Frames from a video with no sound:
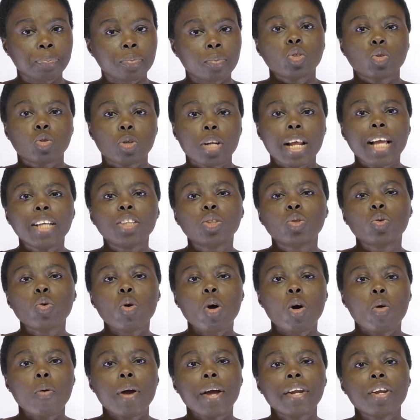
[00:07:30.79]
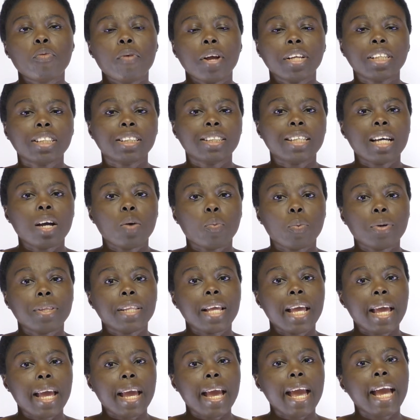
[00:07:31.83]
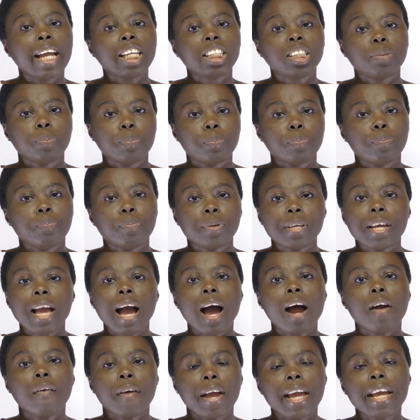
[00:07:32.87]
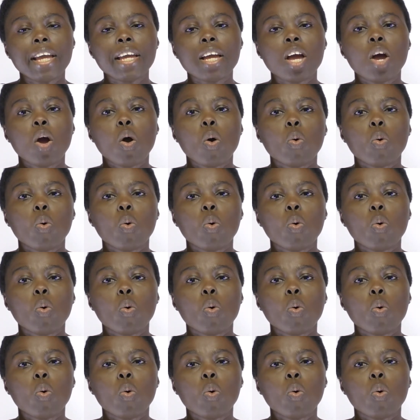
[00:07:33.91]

Students who already registered with AHPRA